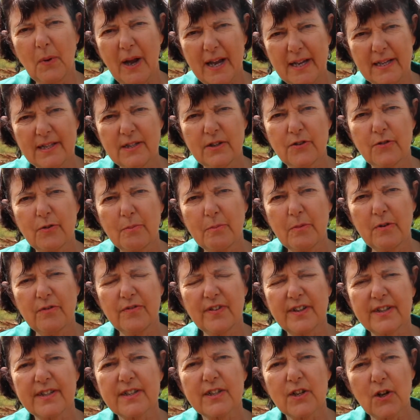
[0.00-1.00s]
waste
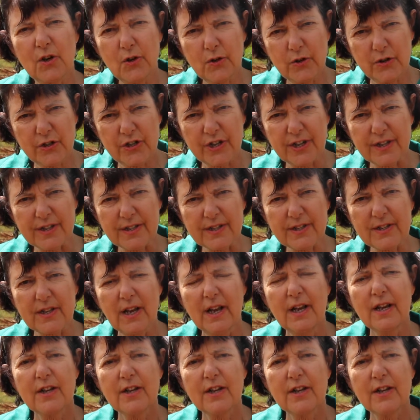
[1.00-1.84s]
removal solutions